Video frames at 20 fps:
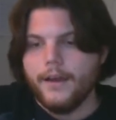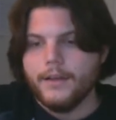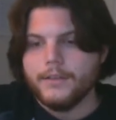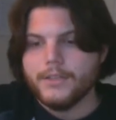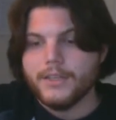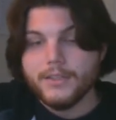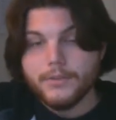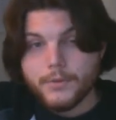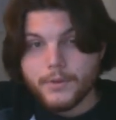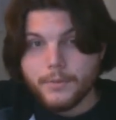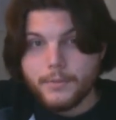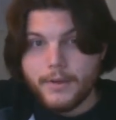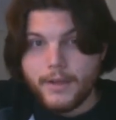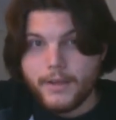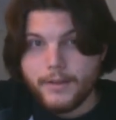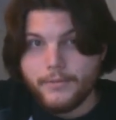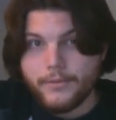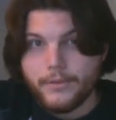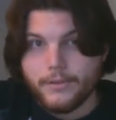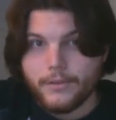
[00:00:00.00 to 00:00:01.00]
So that's what the main
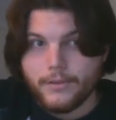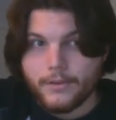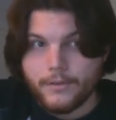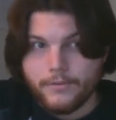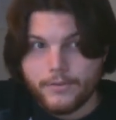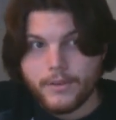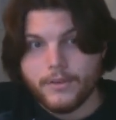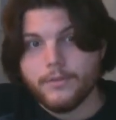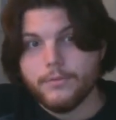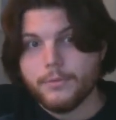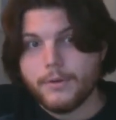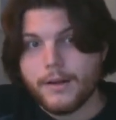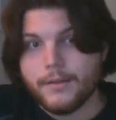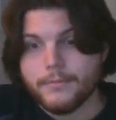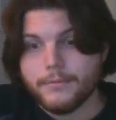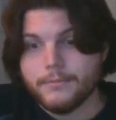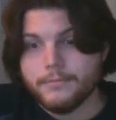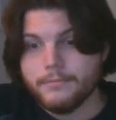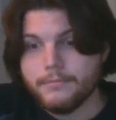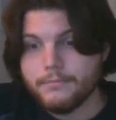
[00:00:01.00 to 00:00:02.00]
emphasis of these
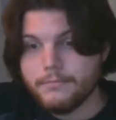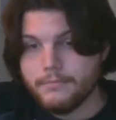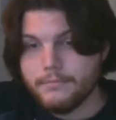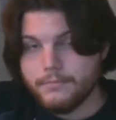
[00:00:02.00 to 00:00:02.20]
problems